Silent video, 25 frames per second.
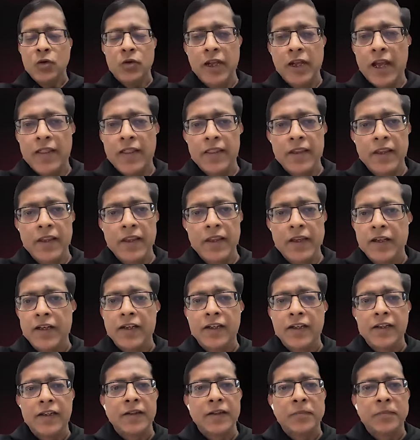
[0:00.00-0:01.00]
No, absolutely. I
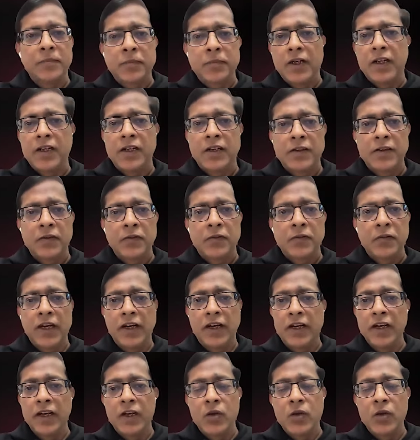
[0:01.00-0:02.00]
think
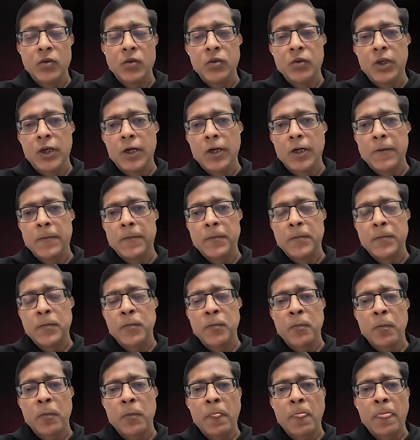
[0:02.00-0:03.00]
we agree to
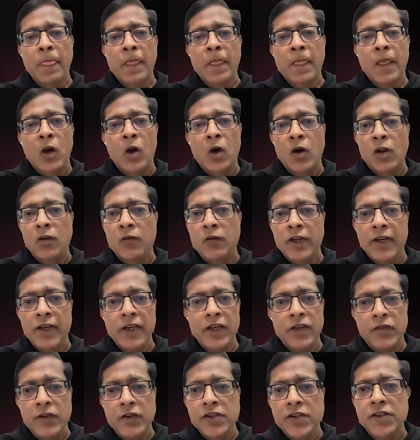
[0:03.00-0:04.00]
all
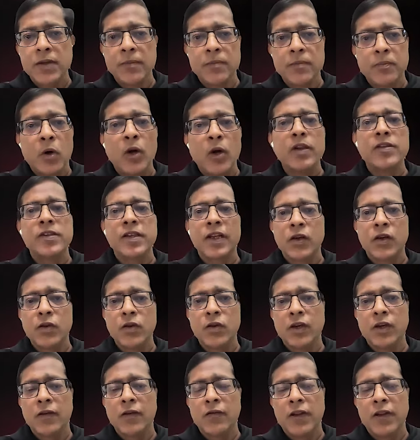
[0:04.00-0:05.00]
very interesting points
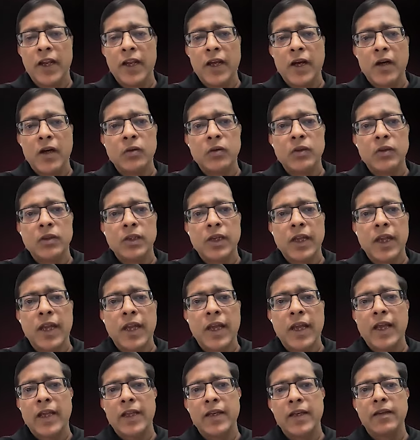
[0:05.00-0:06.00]
that you have laid out.
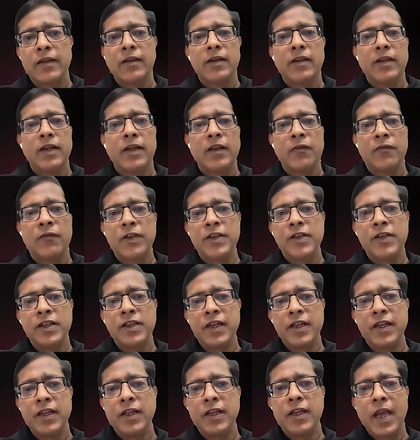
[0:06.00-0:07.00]
And if we
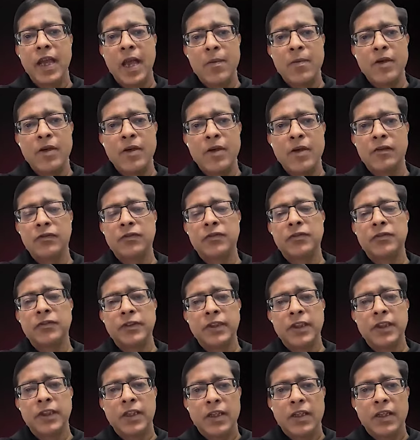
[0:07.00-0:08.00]
see the gamut of
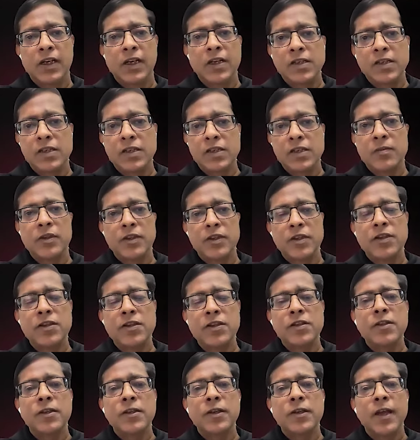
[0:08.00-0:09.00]

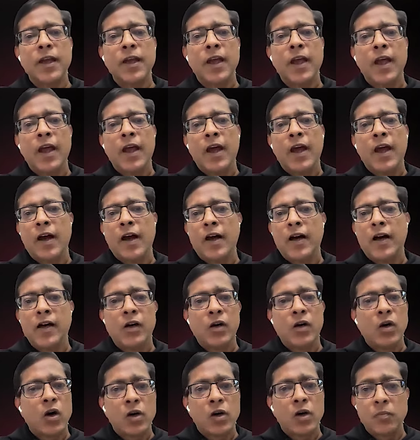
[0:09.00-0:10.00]
customers
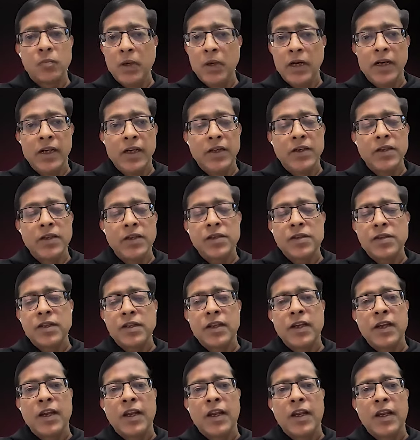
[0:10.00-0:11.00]
or
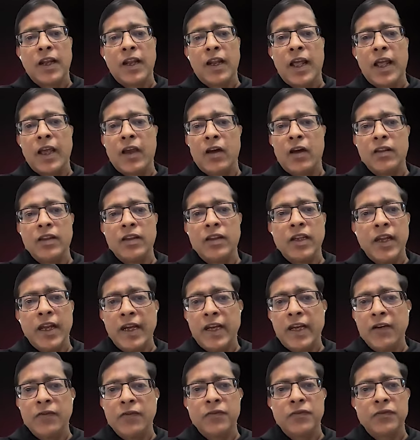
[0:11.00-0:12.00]
builders, like on the
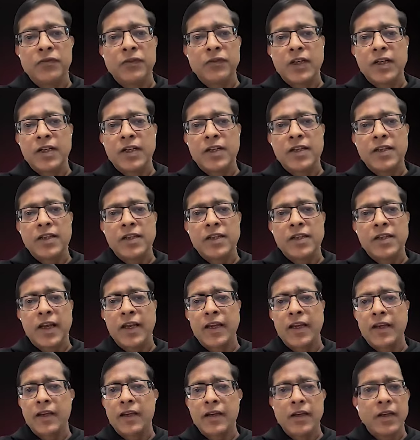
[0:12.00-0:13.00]
native
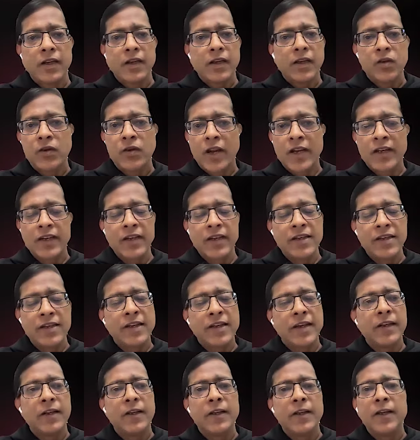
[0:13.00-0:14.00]
side, you rightly
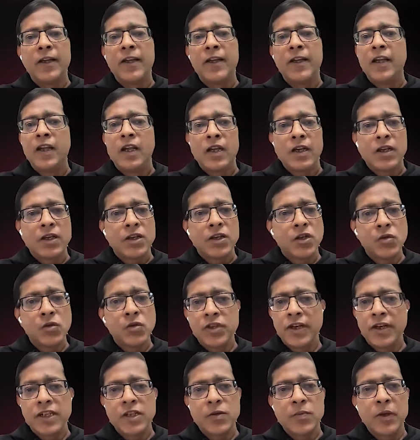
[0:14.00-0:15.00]
said,
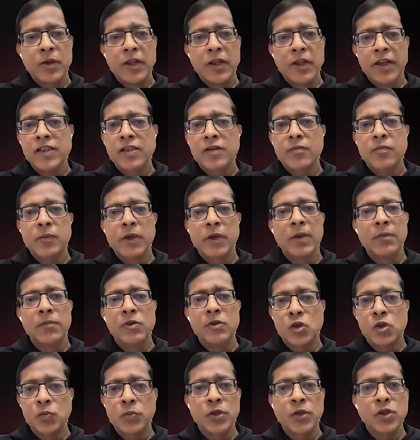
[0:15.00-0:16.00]
user experience
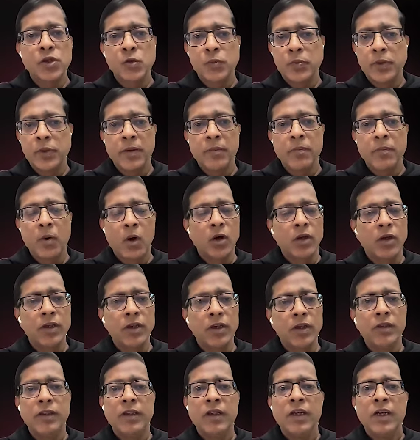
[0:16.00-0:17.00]
becomes super, super
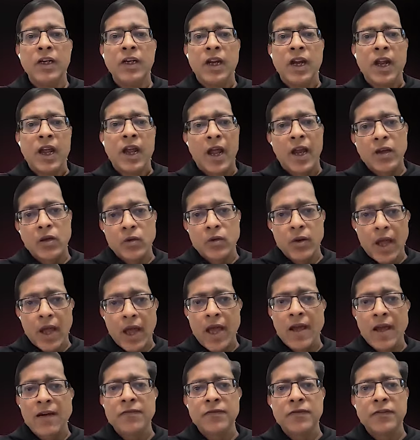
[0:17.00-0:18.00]
important. And to
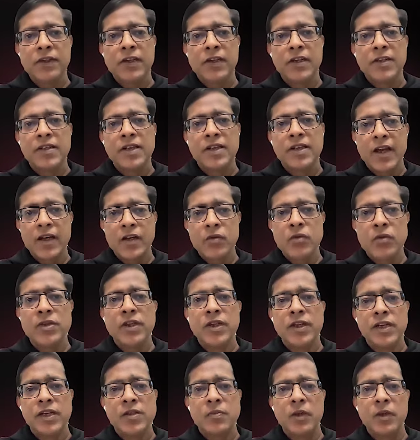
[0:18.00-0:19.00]
have the desired
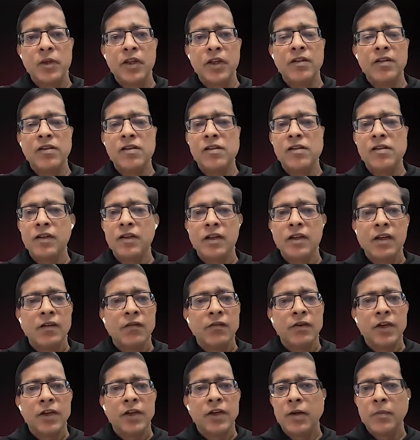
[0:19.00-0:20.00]
user experience,
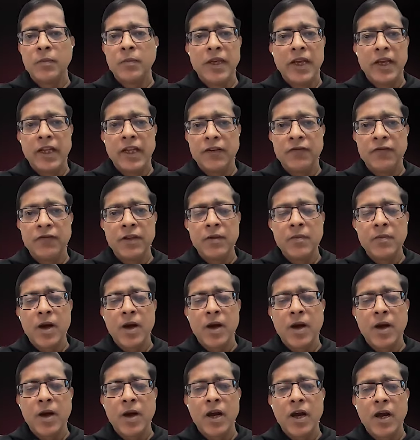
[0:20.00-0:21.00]
whether it be NFT
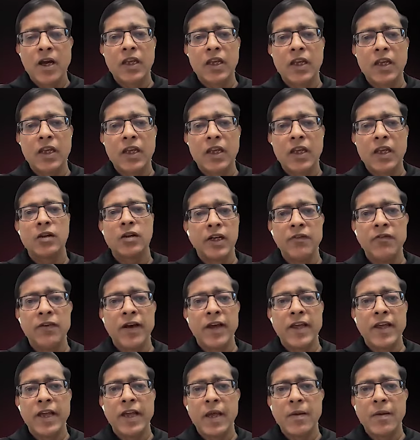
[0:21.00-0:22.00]
marketplace or a
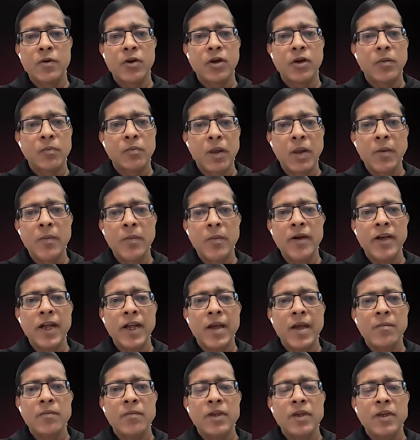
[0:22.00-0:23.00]
DeFi app or a payment
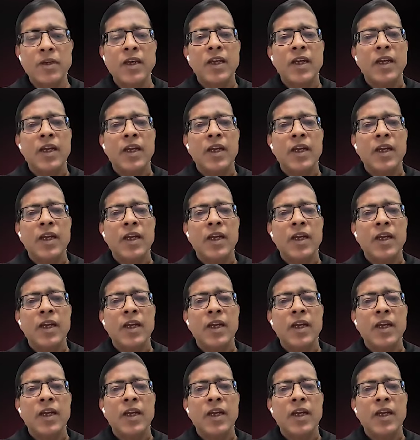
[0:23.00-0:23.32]
app,